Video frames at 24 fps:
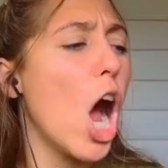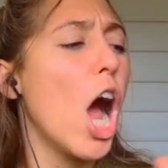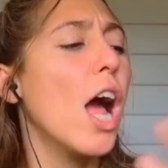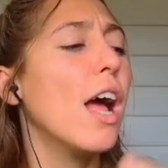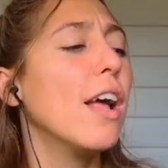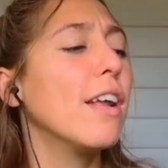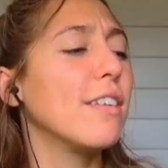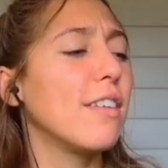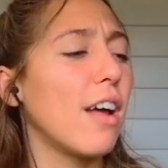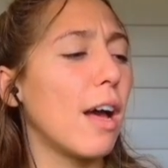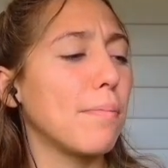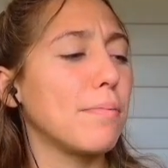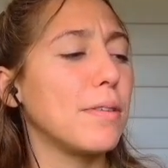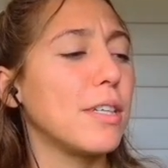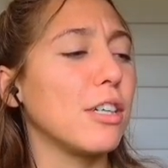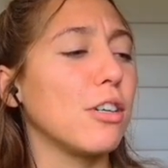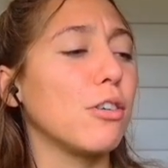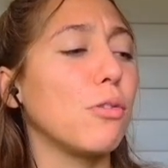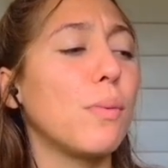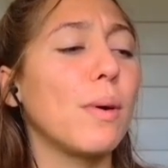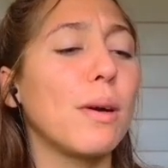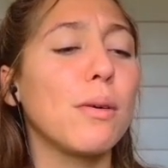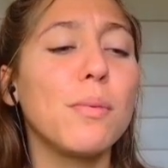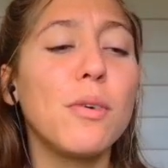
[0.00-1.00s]
top
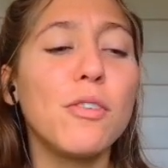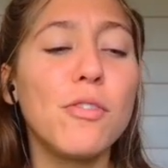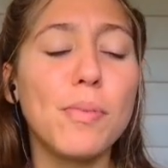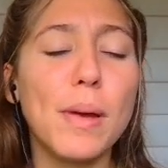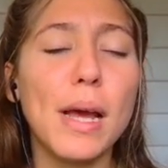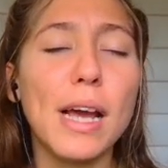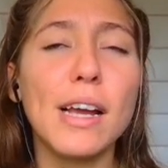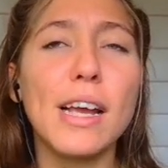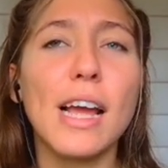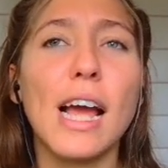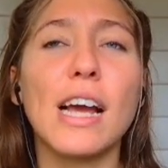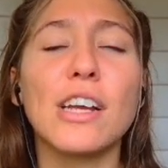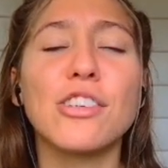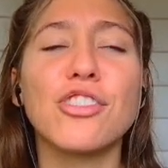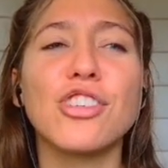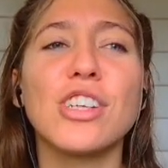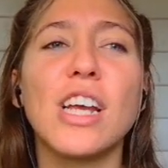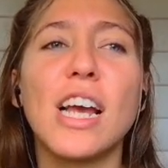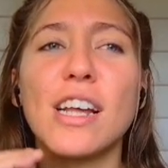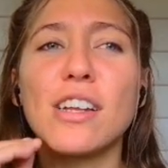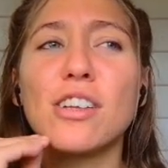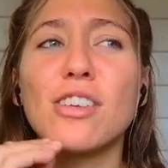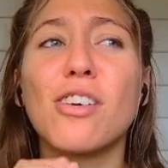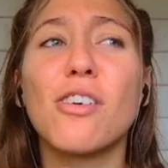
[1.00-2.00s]
tier. Werewolf pack
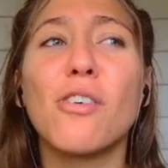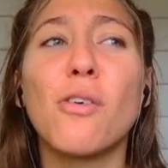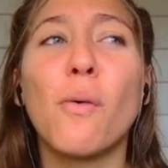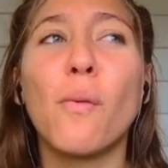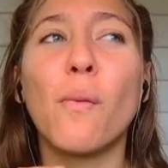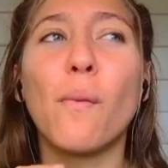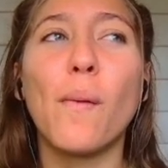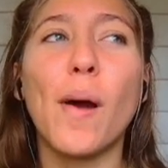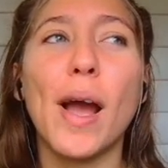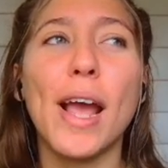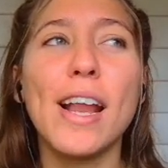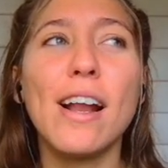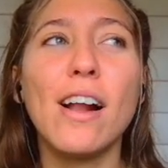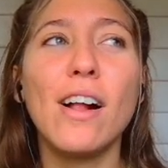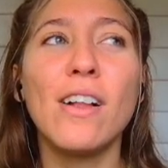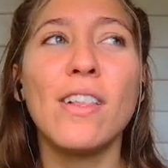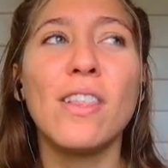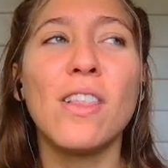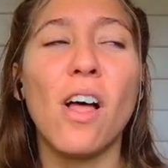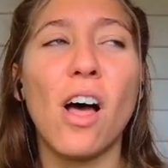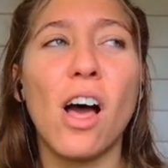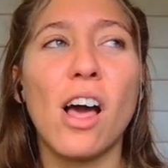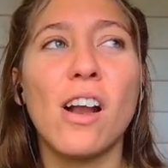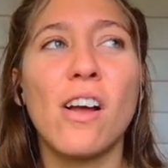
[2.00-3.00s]
actually has quite a
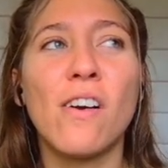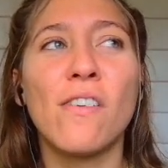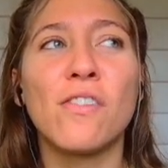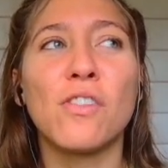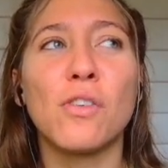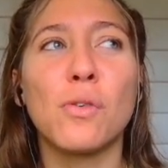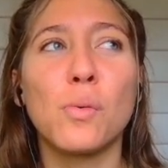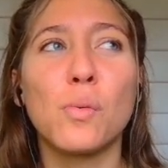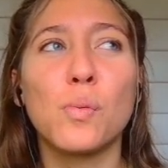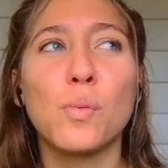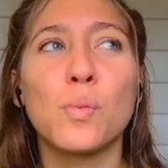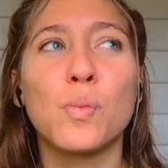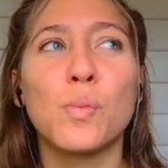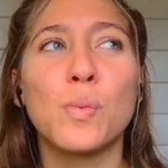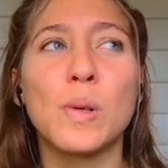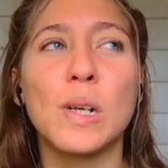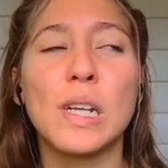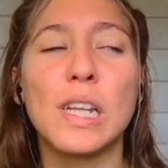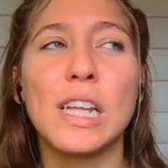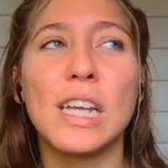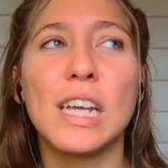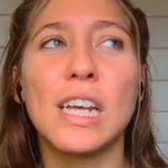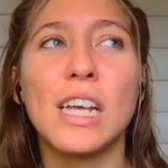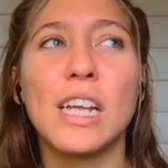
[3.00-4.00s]
lot of
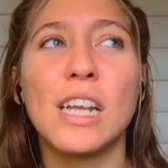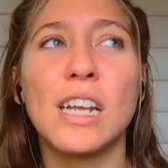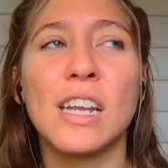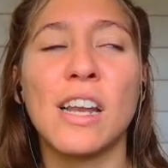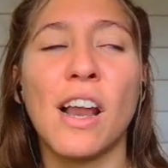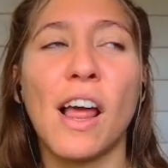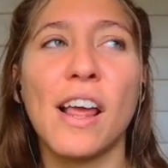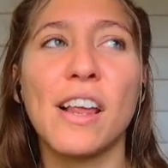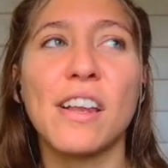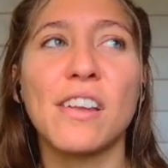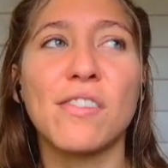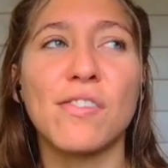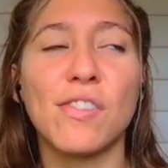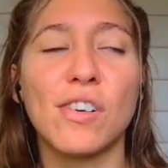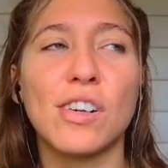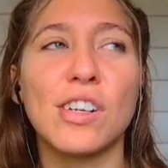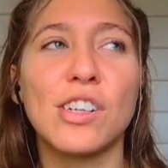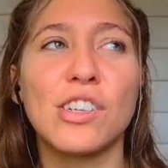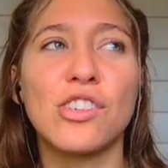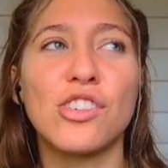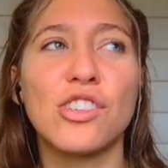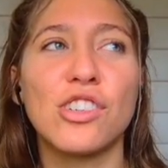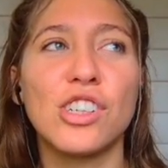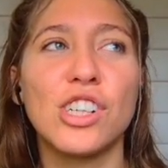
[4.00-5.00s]
really nice
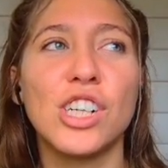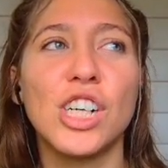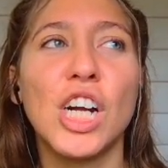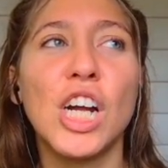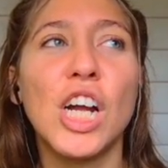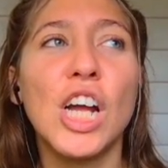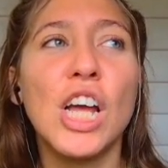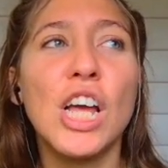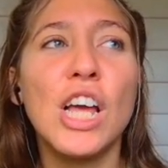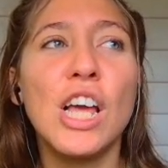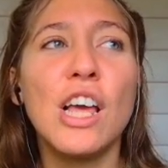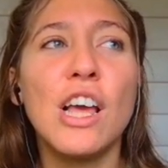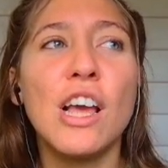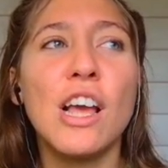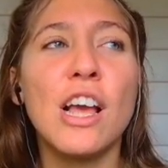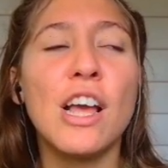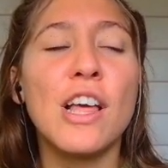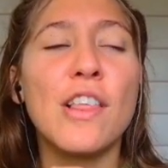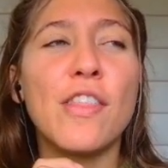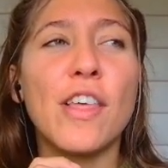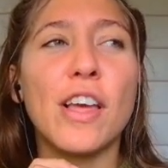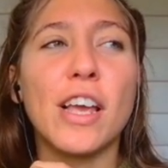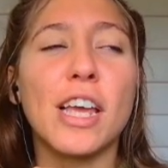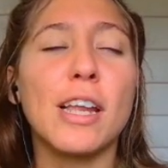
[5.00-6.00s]
furniture
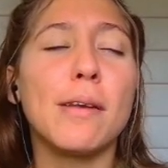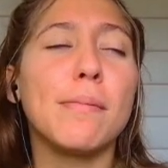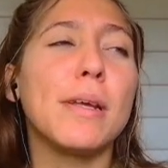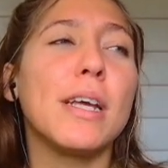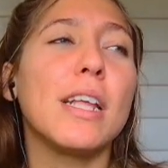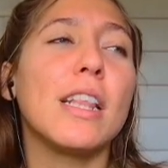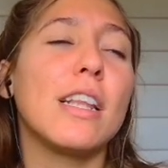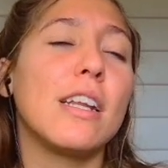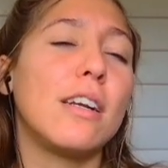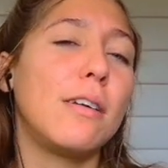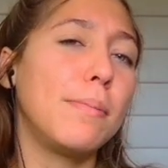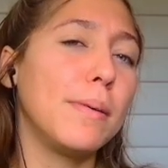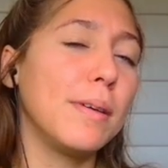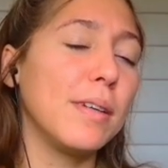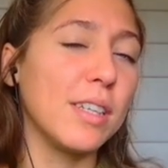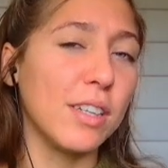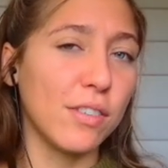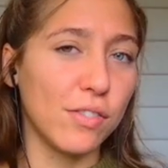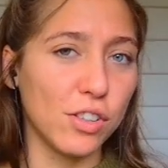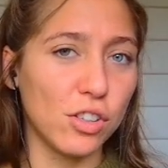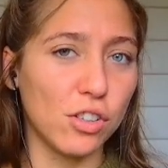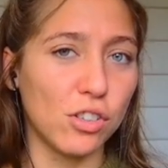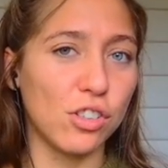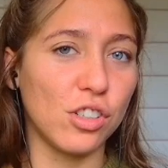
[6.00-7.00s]
that can be a little bit
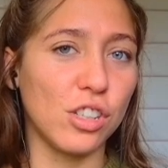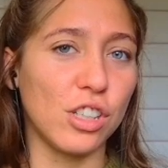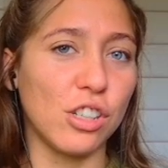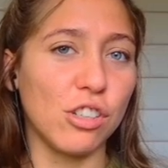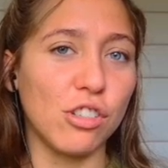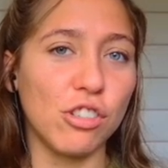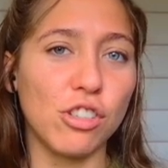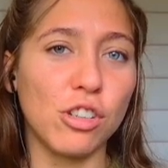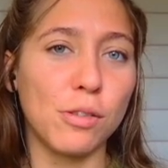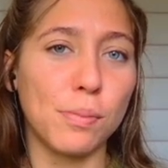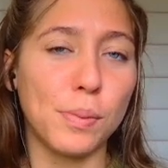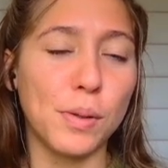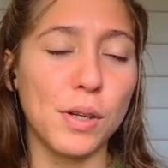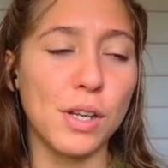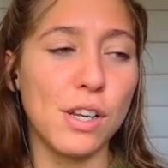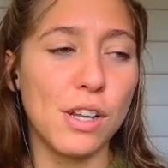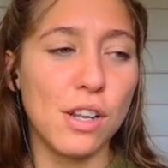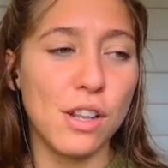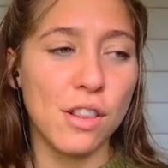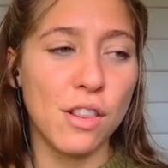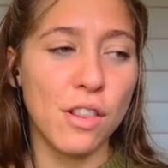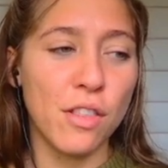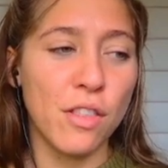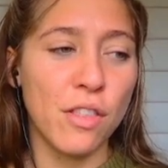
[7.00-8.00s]
difficult to use,
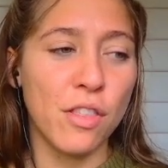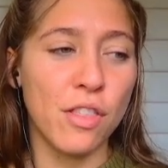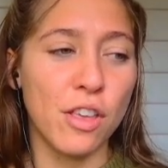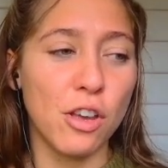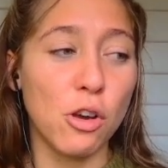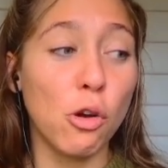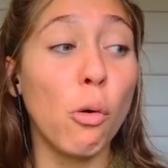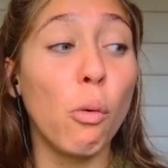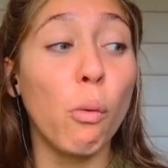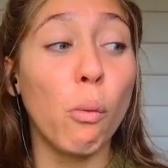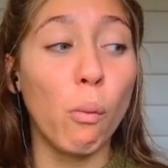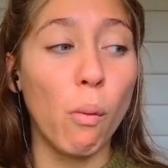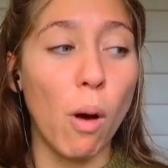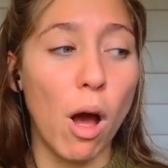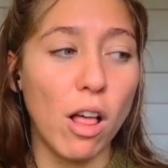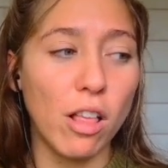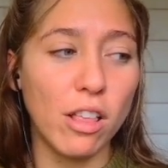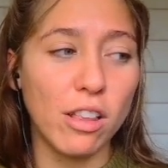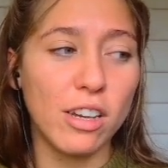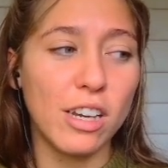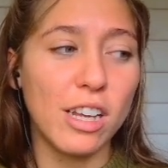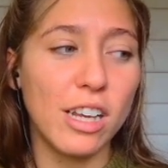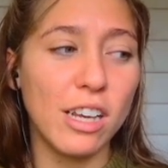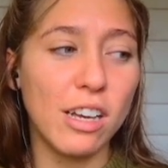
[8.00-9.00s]
but the
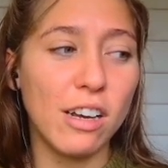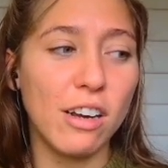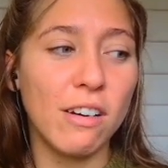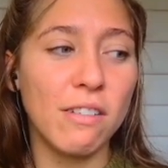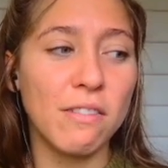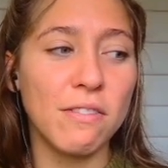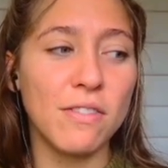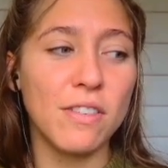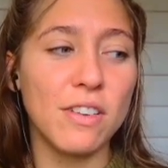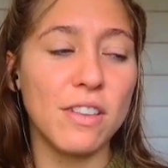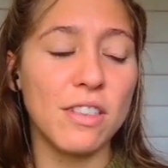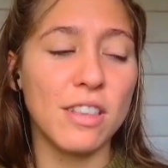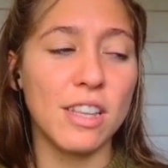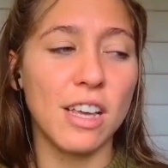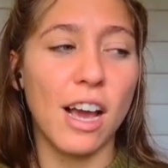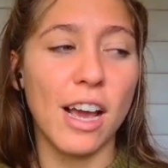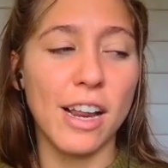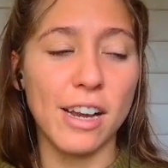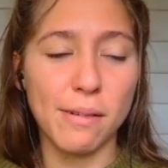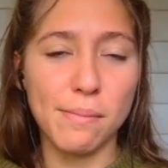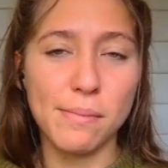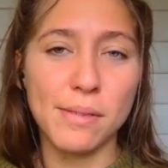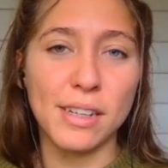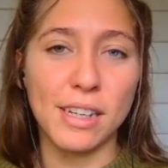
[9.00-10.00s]
quality of the
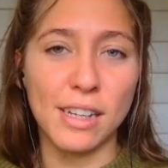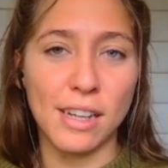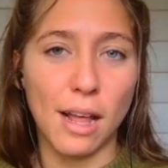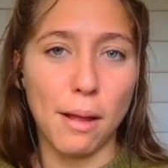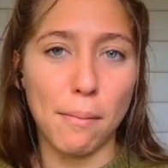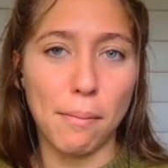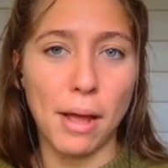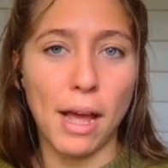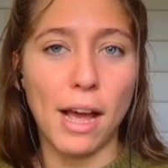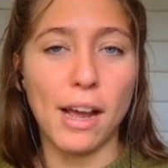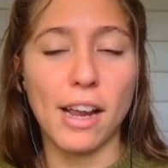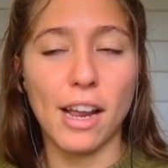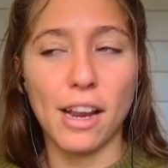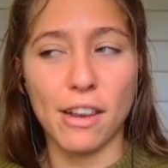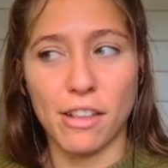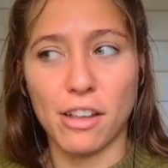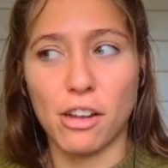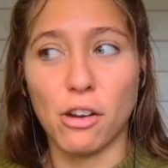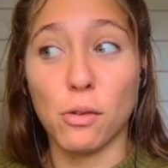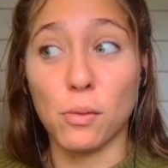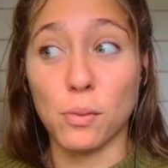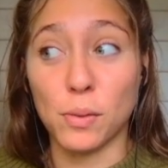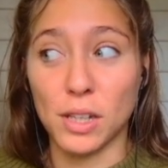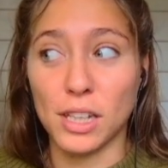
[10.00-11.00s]
items in that pack I
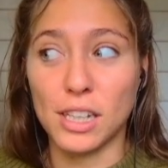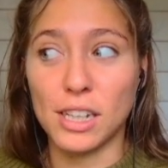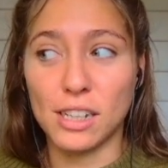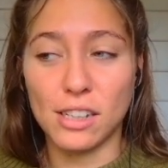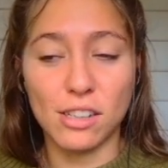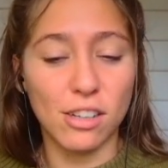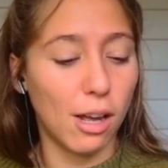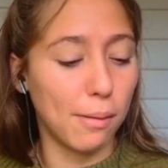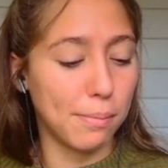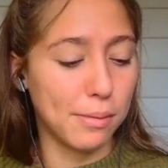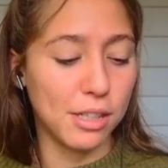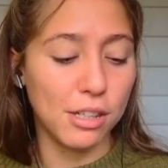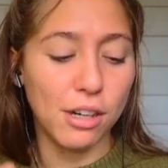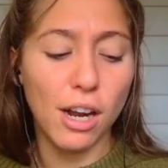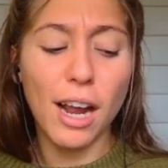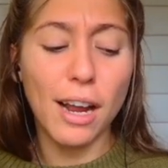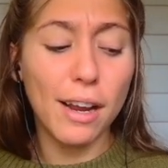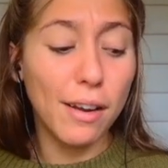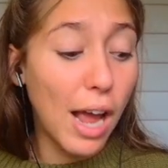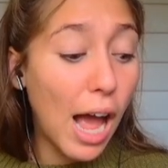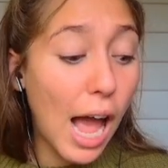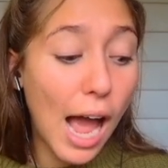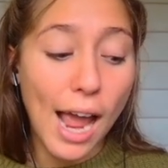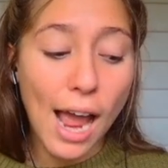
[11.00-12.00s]
think are really top tier.
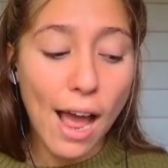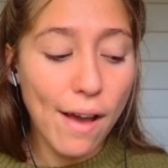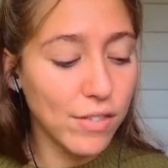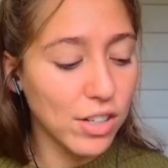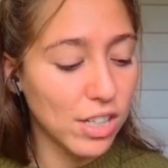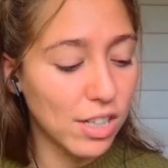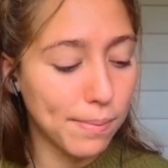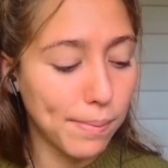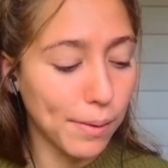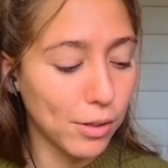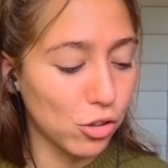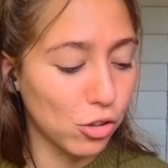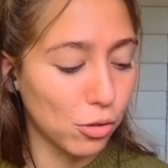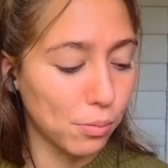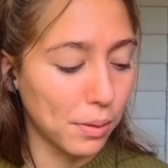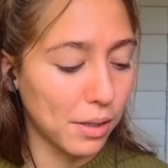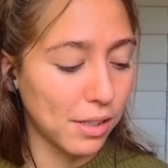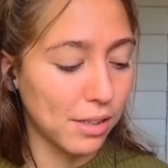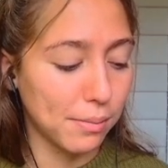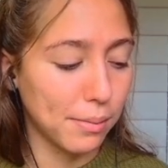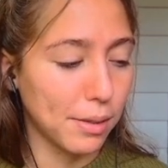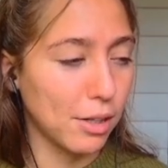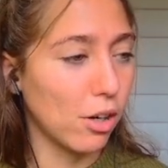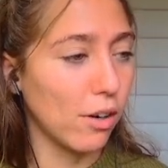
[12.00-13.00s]
I have a special
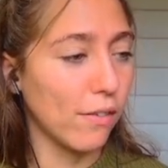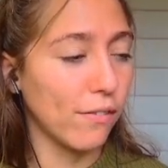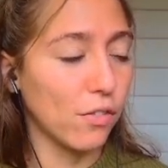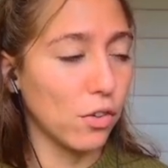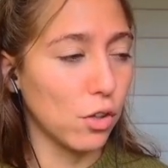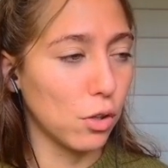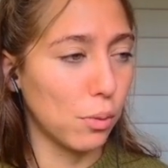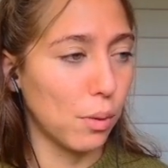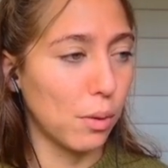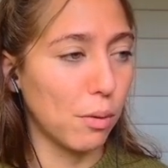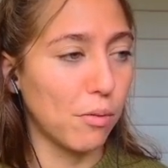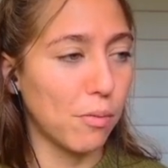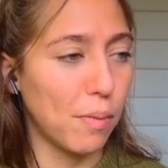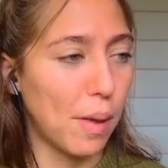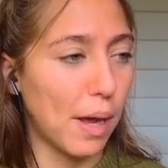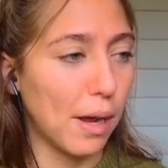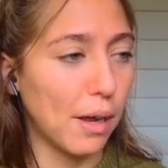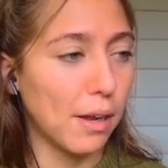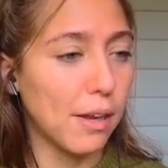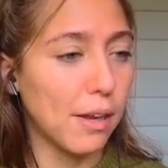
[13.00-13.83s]
place in my heart for the werewolf pack.